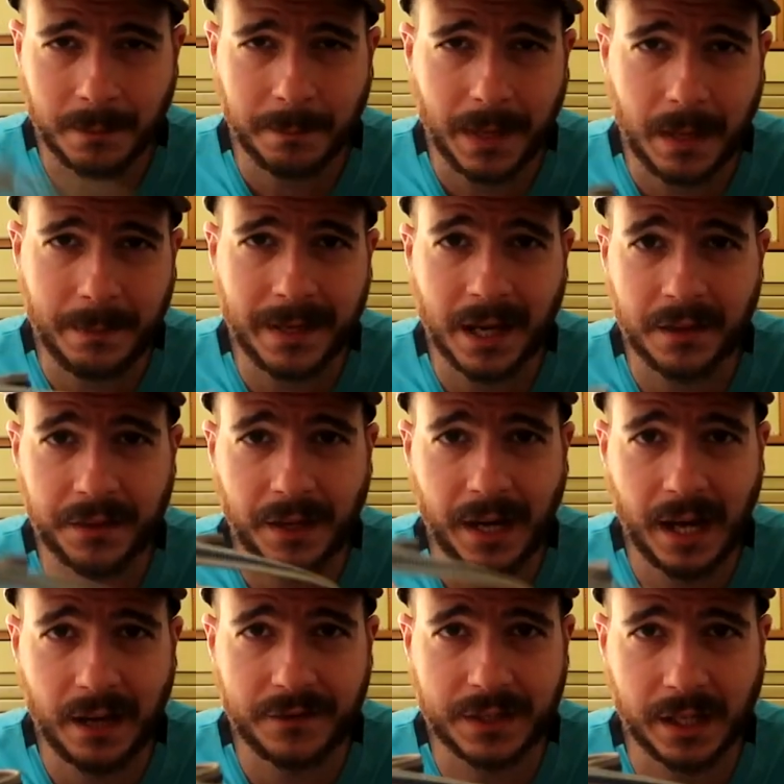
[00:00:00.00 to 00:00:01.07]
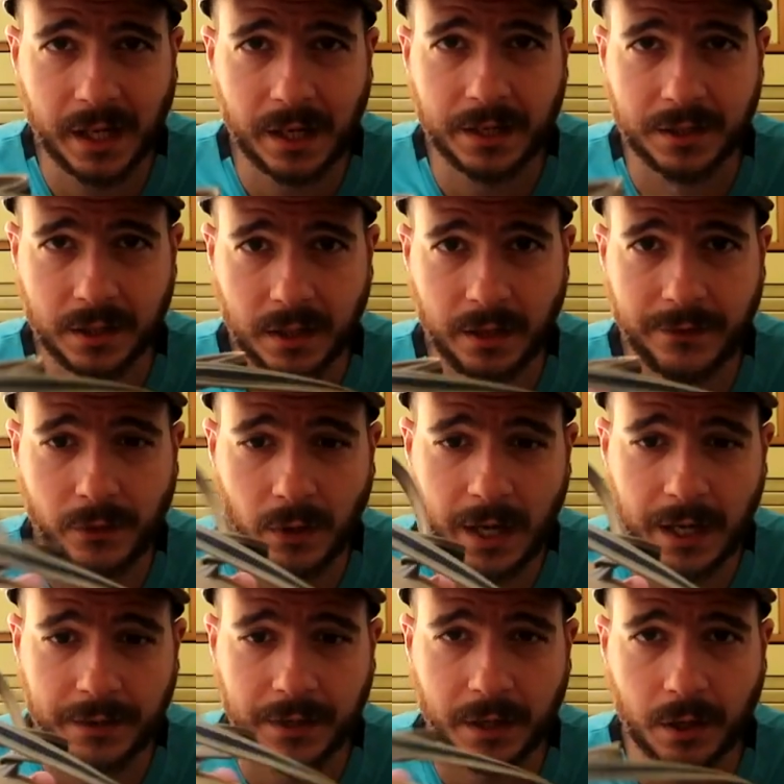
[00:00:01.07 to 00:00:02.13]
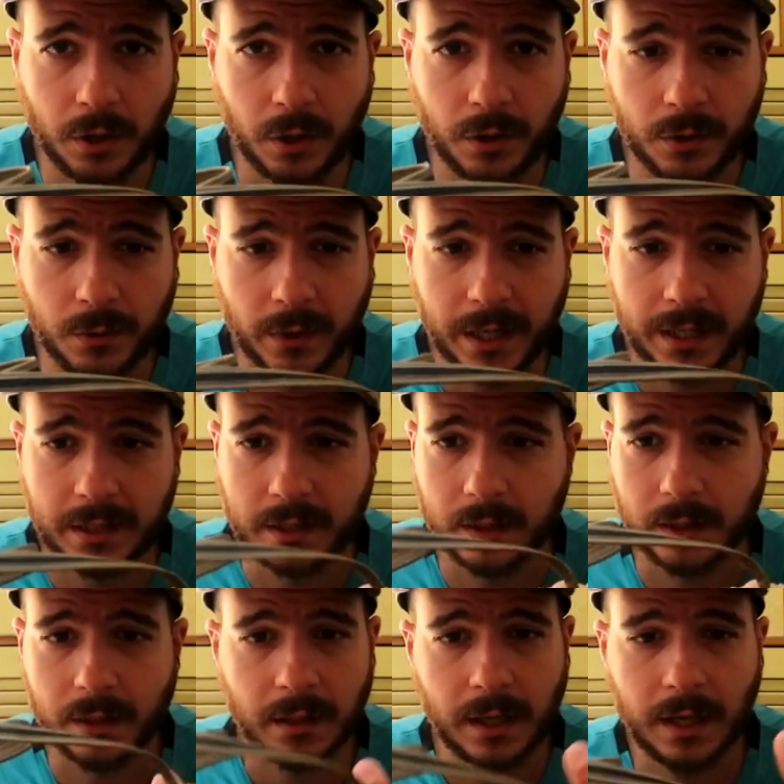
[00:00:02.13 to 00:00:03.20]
maybe get the lifestyles if you like their colorways.